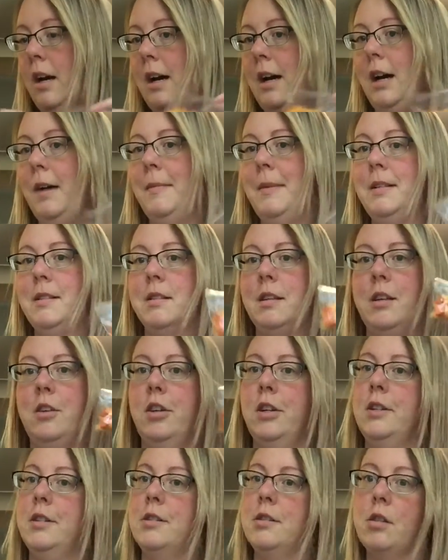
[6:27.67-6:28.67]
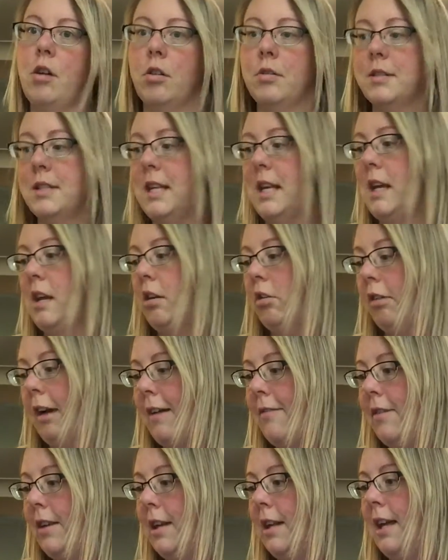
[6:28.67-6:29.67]
It's a good salty
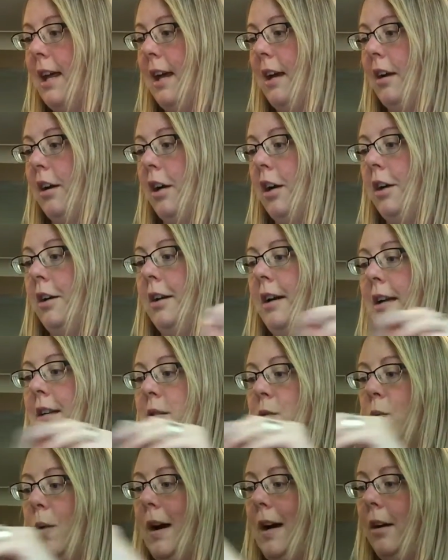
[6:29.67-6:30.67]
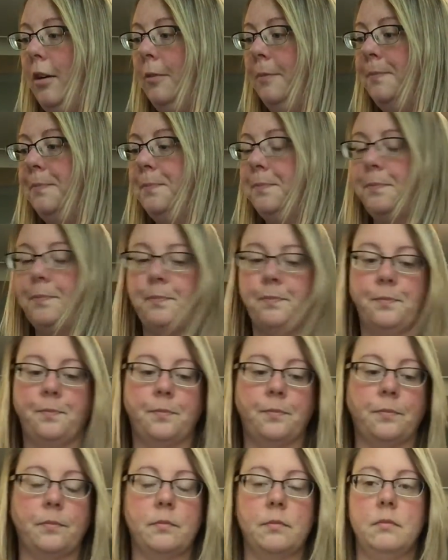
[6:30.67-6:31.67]
craving kicker as well.
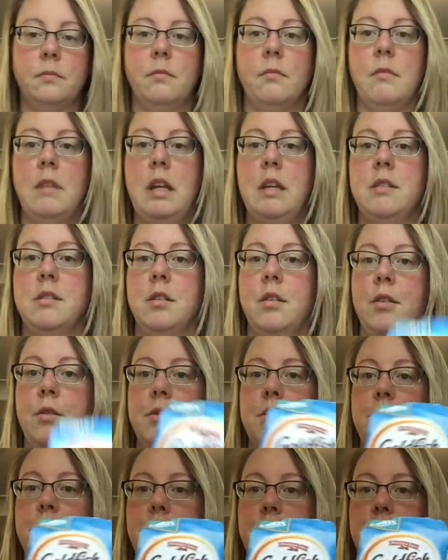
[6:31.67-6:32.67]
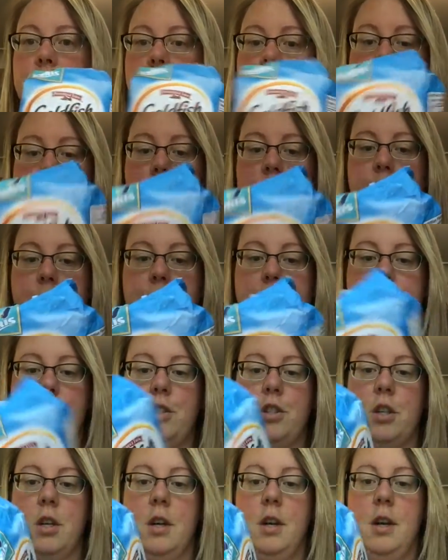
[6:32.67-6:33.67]
So those are just the Goldfish,